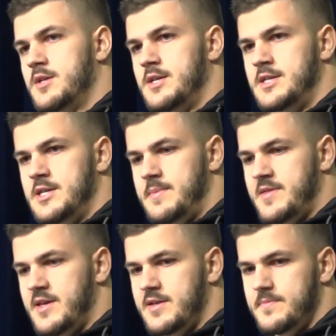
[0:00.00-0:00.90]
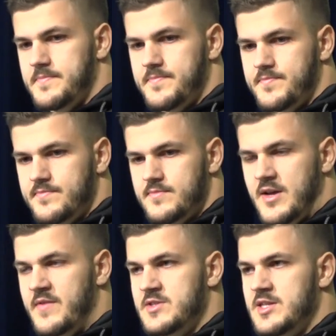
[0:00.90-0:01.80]
um, I think,
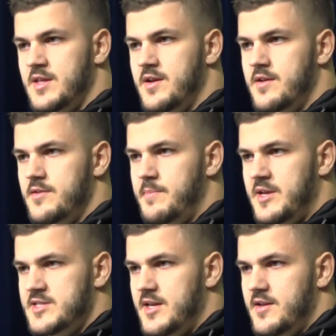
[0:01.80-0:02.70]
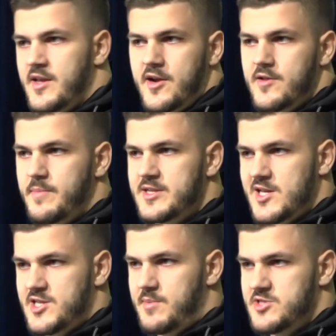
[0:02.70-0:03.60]
obviously, the, the Big Ten here, the Big
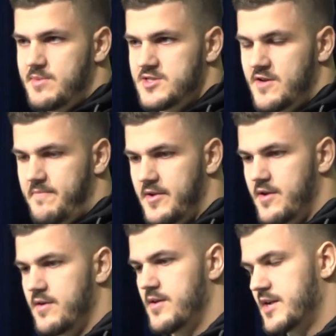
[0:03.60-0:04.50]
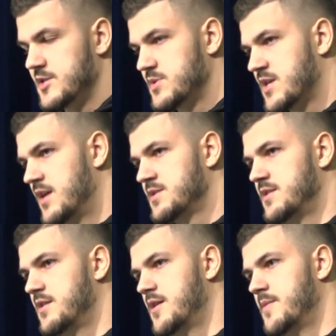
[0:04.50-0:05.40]
Ten championship my sophomore year against
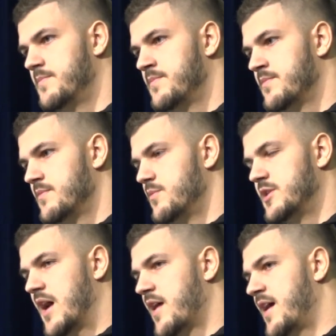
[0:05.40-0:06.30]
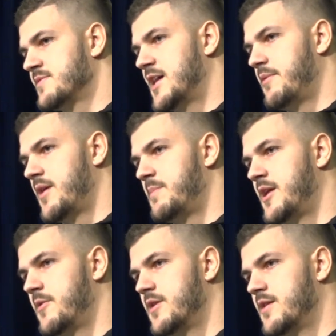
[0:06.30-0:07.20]
Wisconsin. Um, we're down at halftime and
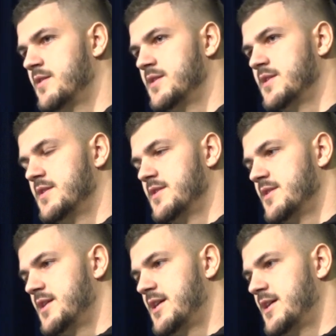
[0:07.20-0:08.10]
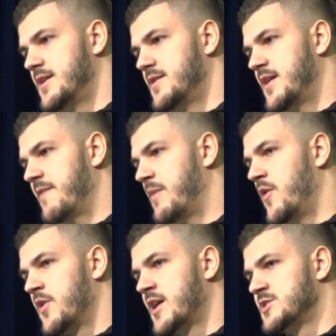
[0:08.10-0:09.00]
being able to uh, have my
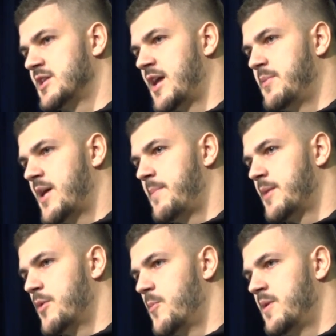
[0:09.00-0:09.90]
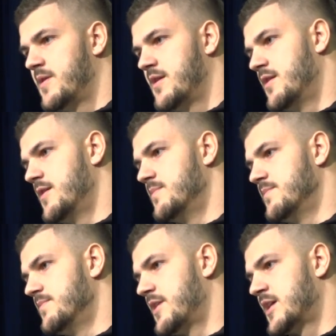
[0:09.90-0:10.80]
only catch of the game in that big moment. Um,
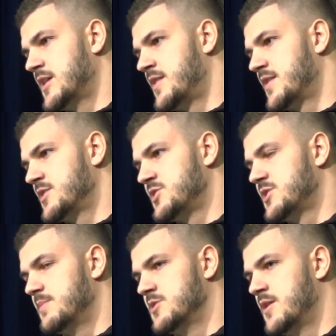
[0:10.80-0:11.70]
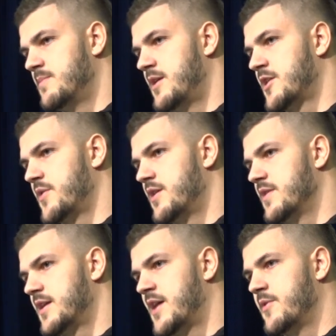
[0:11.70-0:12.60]
like I, I, think that just sums up my career.
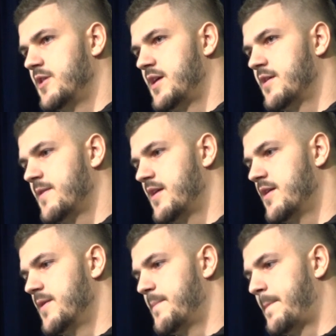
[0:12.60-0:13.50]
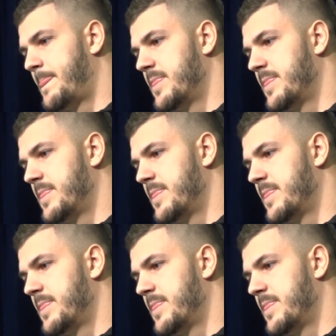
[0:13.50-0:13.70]
Like not really um,